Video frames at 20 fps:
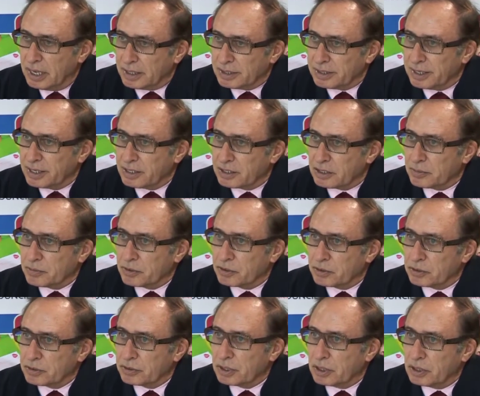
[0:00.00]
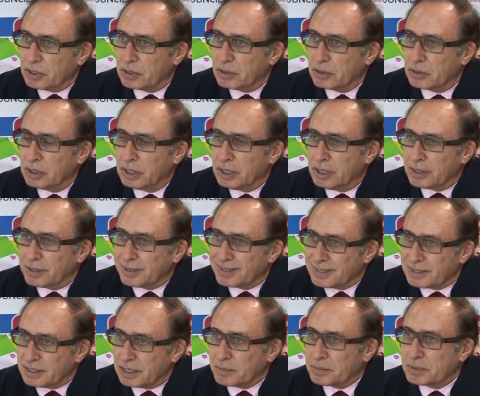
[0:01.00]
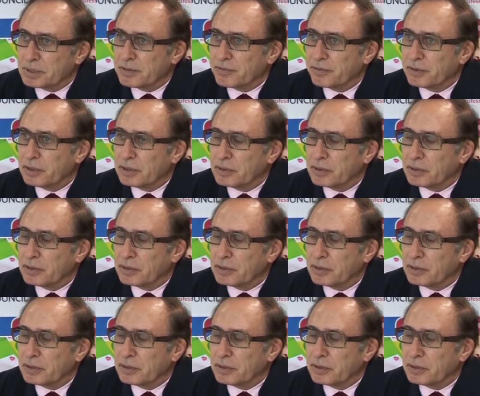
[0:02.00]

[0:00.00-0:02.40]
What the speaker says: takes them through the steps of,